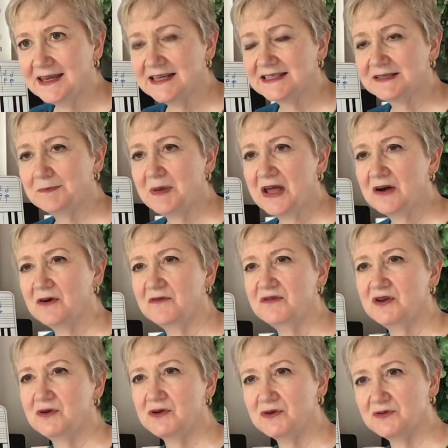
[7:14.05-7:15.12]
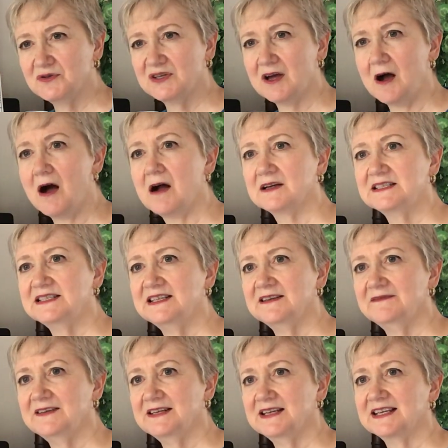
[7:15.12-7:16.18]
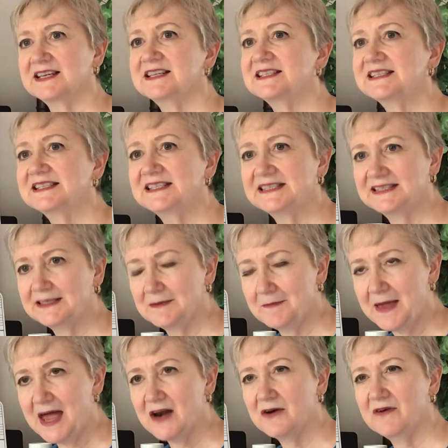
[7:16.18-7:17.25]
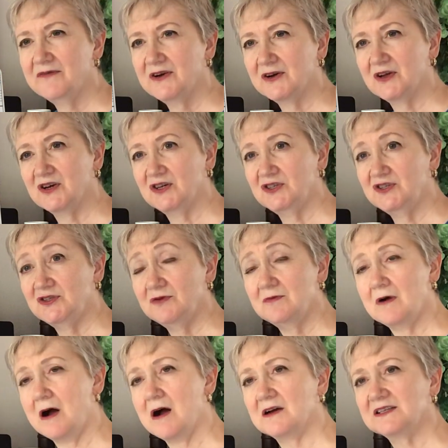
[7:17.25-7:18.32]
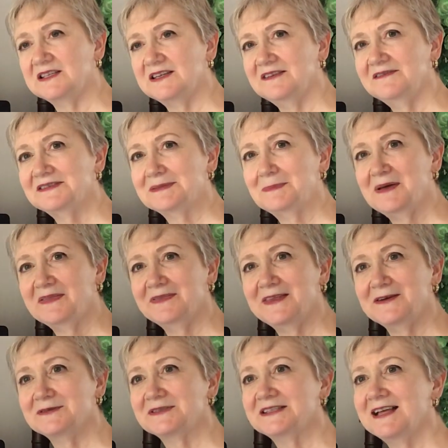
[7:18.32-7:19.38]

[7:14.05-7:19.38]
It's better if you use octave in a consistent manner if you're going to do octaves, but there